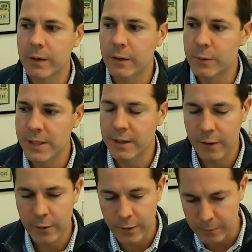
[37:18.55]
There was
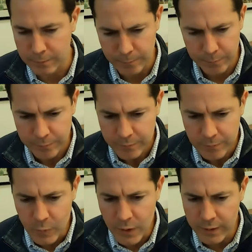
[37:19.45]
another
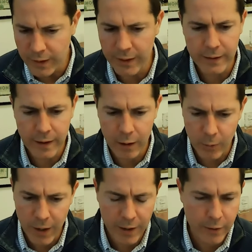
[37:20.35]
guy in
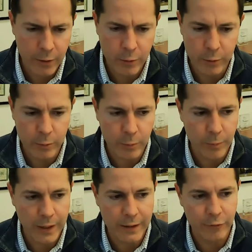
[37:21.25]
Colorado who
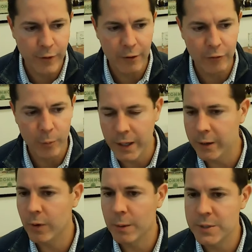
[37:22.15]
had to file for
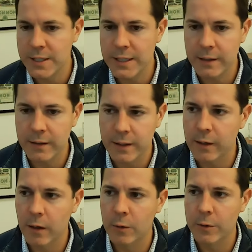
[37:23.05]
bankruptcy. He
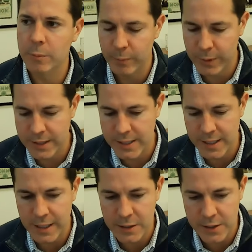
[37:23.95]
owned big
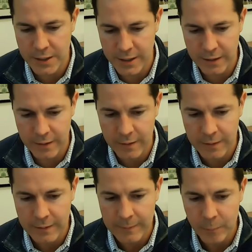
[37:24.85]
stakes in
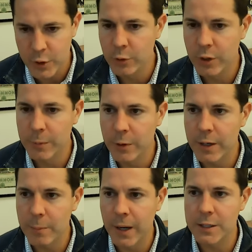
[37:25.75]
two community
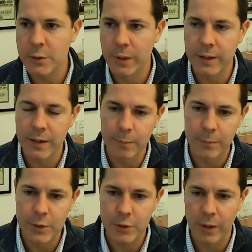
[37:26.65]
banks. We ended up
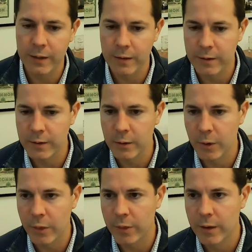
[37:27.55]
striking a deal
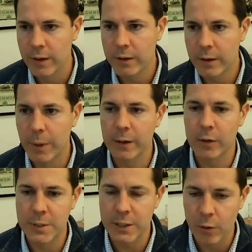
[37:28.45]
with the
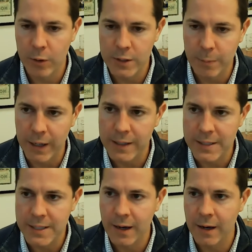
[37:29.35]
bankruptcy court to buy his
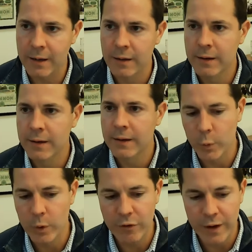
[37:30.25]
stock.
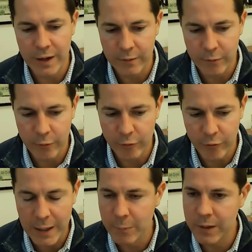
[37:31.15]
We've had
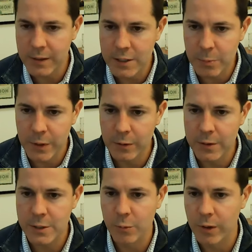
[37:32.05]
family
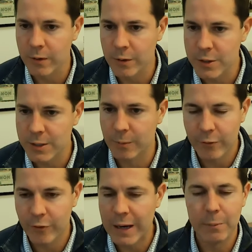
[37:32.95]
disputes where there's some
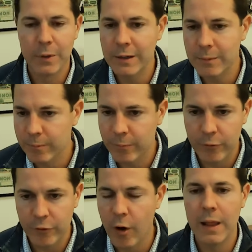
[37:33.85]
family
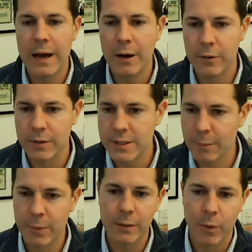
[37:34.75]
fallout and
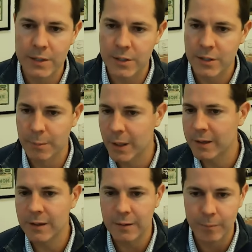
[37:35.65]
somebody wants the
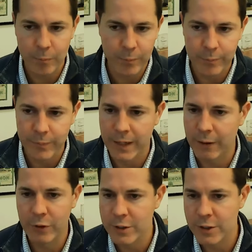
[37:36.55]
money and
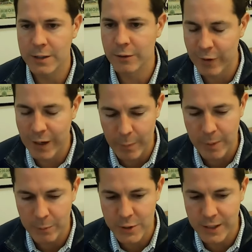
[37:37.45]
never to talk to the family
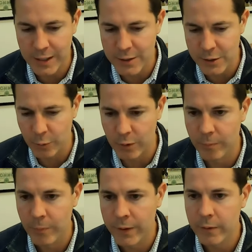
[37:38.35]
members again. So we'll
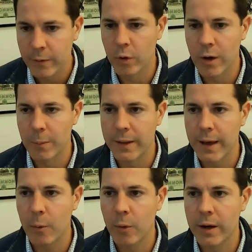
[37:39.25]
come in
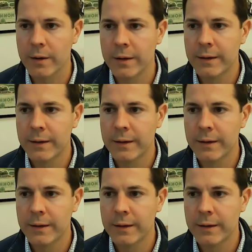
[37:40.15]
that way.